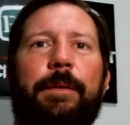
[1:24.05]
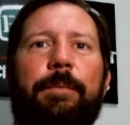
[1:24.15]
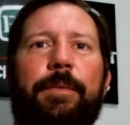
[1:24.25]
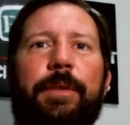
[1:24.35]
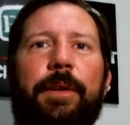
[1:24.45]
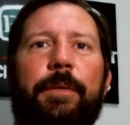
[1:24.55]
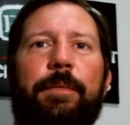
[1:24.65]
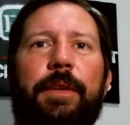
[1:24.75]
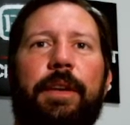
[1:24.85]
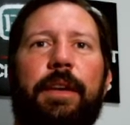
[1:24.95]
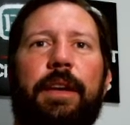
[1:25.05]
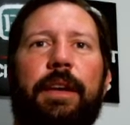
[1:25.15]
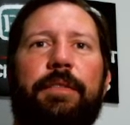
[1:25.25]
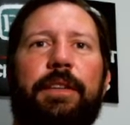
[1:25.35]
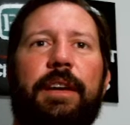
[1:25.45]
So
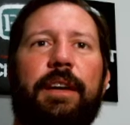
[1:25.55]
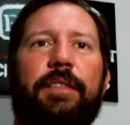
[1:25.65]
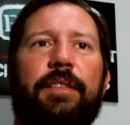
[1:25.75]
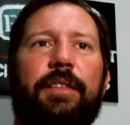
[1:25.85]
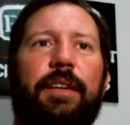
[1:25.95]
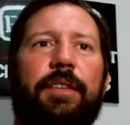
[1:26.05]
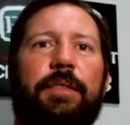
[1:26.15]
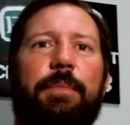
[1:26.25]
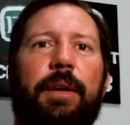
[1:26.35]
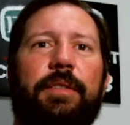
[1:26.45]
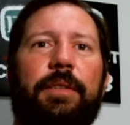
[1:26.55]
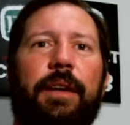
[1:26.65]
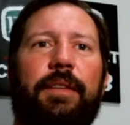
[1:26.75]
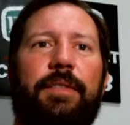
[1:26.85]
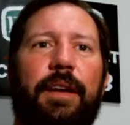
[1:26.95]
FTX is now a sponsor.
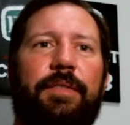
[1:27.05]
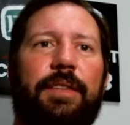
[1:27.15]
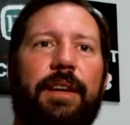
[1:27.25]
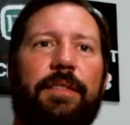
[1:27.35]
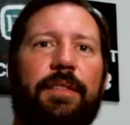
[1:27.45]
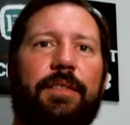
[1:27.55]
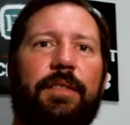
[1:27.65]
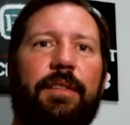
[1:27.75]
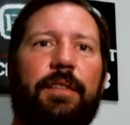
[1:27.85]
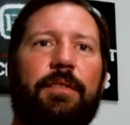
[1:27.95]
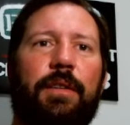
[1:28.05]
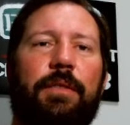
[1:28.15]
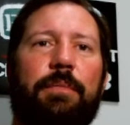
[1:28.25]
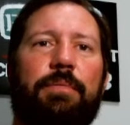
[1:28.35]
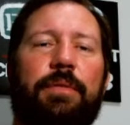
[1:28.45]
FTX is
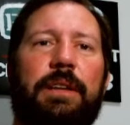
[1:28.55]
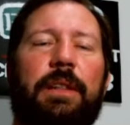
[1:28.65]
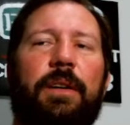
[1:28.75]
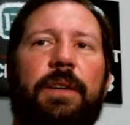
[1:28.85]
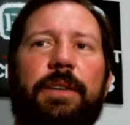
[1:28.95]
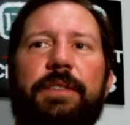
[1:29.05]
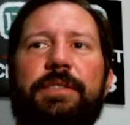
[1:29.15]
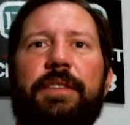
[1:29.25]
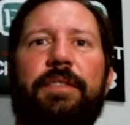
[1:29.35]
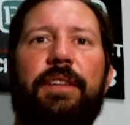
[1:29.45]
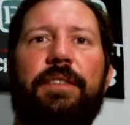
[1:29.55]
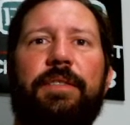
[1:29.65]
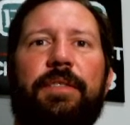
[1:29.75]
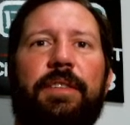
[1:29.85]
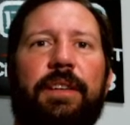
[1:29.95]
growing pretty large. It's
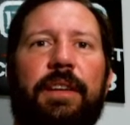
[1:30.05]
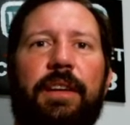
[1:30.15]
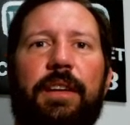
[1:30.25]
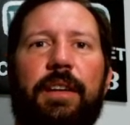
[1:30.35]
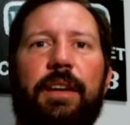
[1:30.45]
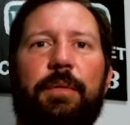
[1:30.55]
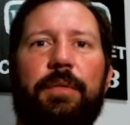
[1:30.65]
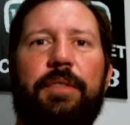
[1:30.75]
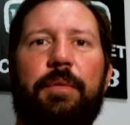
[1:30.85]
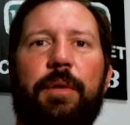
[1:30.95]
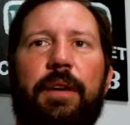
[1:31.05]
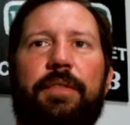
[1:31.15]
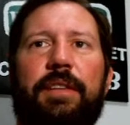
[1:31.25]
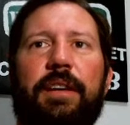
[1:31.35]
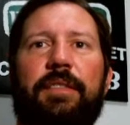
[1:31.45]
interesting. We'll see where
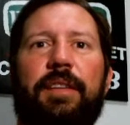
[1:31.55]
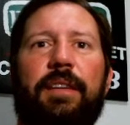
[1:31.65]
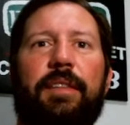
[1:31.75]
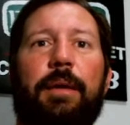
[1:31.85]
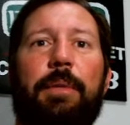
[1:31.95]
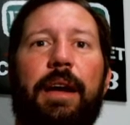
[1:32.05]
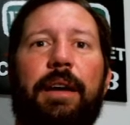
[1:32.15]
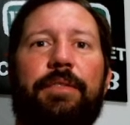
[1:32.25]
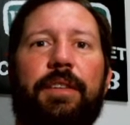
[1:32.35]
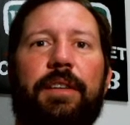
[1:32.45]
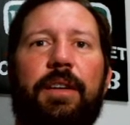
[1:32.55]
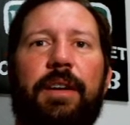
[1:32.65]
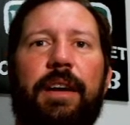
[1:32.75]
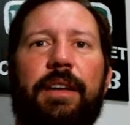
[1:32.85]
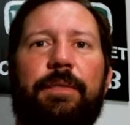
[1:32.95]
FTX takes it. I might have to go
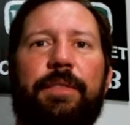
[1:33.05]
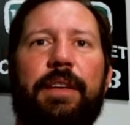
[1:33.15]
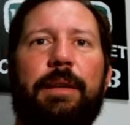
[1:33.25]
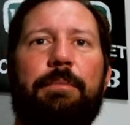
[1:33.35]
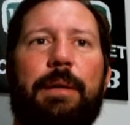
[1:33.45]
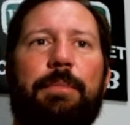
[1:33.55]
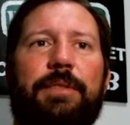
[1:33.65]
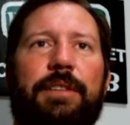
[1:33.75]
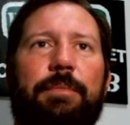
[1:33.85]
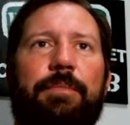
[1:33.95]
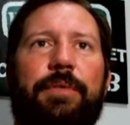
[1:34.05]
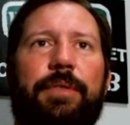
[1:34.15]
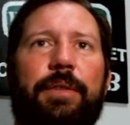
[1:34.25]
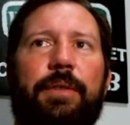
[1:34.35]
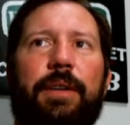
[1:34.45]
ahead and get a membership
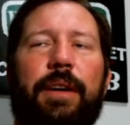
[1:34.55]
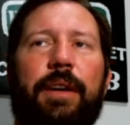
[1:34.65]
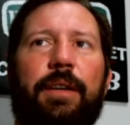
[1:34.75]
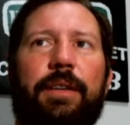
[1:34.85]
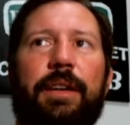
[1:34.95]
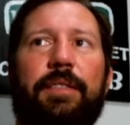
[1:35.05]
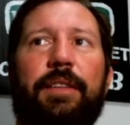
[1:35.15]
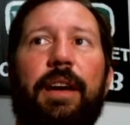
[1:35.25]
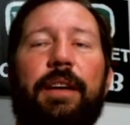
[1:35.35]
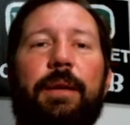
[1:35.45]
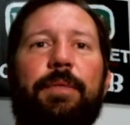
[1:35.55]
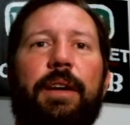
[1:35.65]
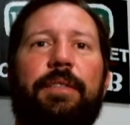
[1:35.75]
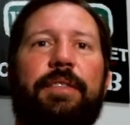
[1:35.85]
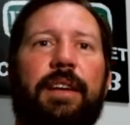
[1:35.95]
or get signed up for
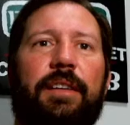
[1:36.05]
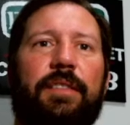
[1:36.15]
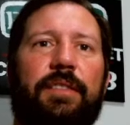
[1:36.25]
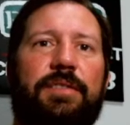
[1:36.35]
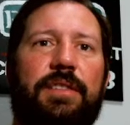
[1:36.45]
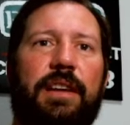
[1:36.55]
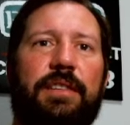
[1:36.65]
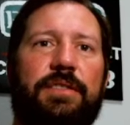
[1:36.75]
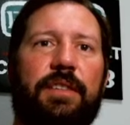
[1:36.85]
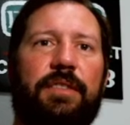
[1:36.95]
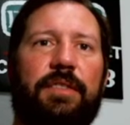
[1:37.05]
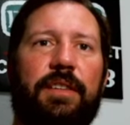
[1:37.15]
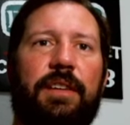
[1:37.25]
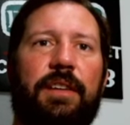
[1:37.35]
FTX Exchange just to